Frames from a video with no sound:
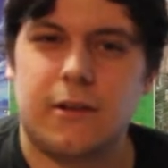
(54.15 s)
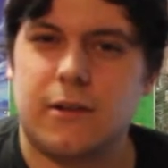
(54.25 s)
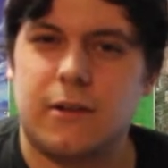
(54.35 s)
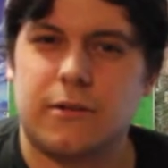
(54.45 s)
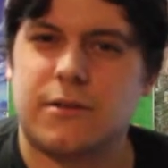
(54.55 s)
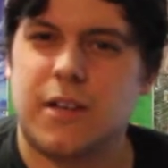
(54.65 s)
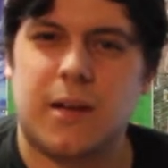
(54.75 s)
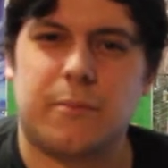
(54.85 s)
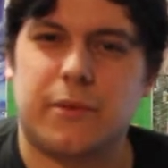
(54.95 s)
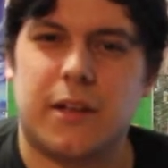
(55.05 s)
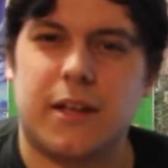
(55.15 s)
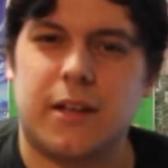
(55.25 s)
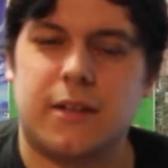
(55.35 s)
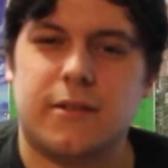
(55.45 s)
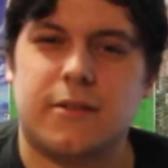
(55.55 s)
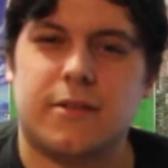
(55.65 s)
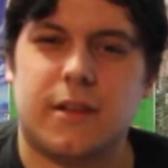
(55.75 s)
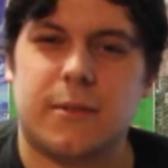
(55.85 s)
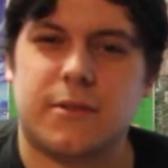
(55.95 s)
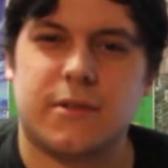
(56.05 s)
You know, same plane,
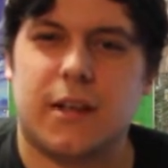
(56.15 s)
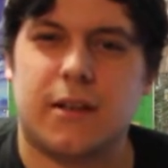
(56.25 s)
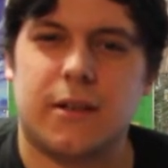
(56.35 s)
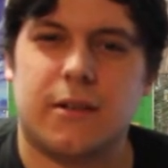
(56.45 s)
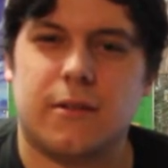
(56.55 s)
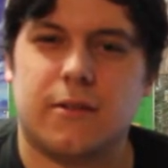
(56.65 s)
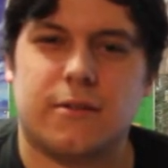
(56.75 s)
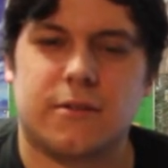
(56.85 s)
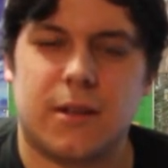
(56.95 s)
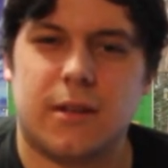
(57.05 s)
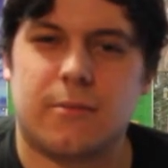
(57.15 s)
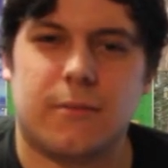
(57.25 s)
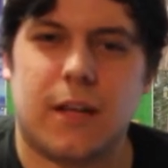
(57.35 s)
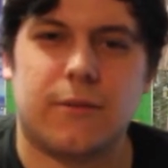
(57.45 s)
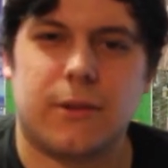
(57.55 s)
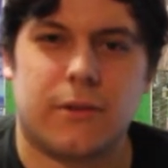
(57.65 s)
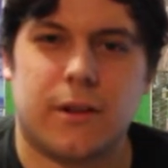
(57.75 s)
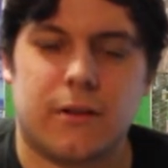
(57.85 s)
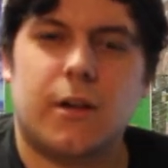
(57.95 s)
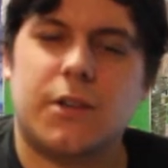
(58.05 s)
same setting, same
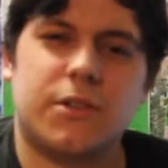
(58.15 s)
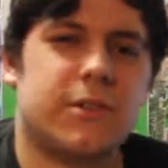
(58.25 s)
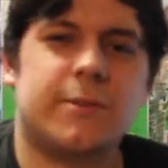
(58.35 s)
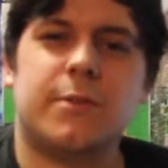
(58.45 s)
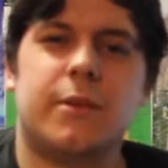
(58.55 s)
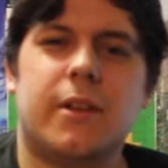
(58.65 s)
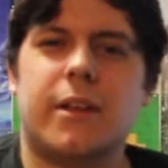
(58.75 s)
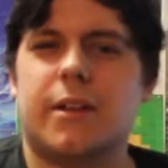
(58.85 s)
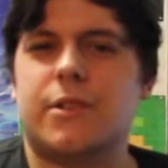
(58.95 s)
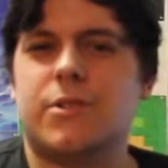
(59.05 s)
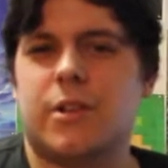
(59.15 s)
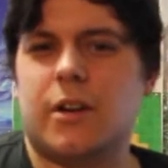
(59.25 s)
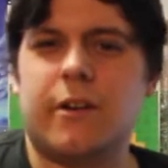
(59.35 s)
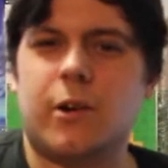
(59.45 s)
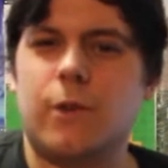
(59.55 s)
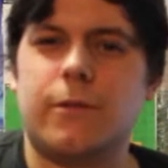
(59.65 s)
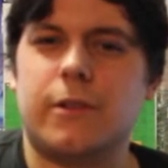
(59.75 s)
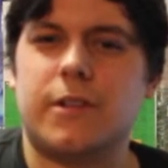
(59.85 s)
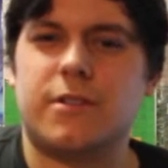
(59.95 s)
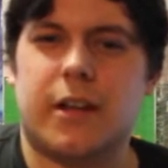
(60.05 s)
everything. It just seemed to me like a generic,
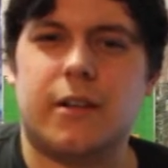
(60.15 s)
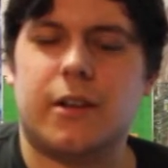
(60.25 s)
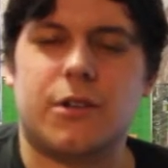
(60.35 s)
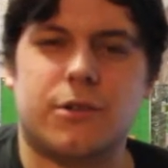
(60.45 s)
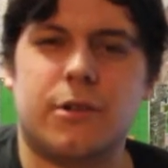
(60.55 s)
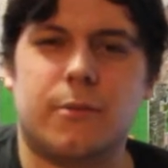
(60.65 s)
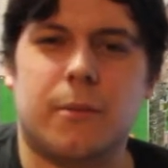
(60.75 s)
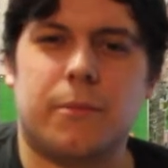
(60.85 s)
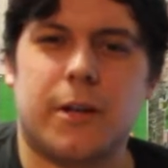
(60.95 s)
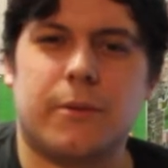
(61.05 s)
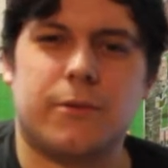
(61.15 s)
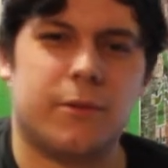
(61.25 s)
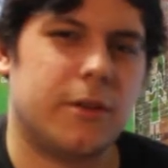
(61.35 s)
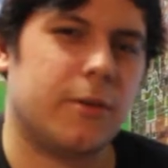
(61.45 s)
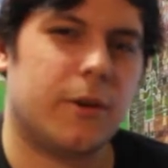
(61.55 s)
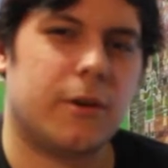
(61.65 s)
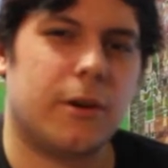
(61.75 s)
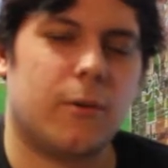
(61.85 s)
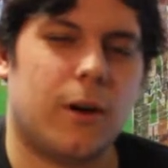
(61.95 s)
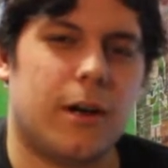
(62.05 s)
overly stylized shoot-'em-up, and I was really
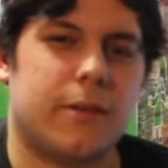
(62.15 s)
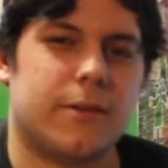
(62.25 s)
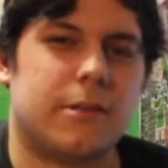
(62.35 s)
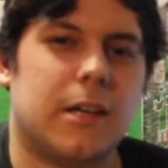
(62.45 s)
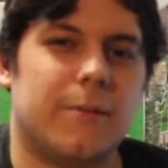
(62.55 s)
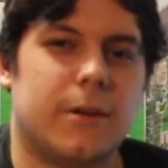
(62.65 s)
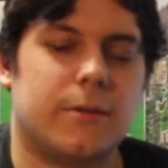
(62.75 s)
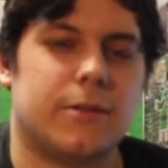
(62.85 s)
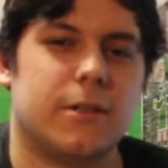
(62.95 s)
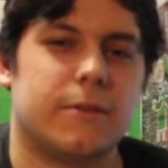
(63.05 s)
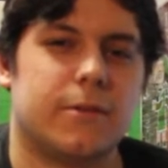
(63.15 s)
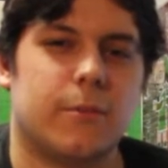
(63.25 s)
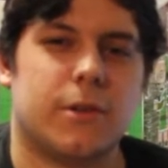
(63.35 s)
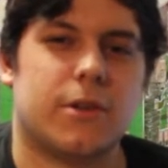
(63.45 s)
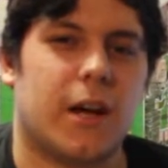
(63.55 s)
wondering why this game had received so much